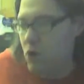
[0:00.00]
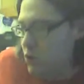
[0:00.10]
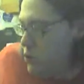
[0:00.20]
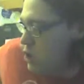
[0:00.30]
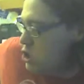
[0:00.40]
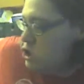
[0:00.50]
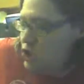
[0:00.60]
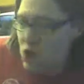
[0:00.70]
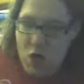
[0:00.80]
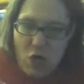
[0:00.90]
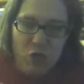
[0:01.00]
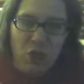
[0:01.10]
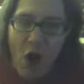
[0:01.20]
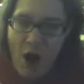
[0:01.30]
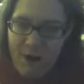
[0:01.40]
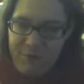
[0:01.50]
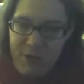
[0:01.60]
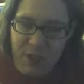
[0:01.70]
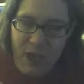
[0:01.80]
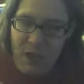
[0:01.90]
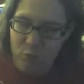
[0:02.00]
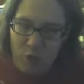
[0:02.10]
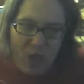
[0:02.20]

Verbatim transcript: Moon, uh, coffee and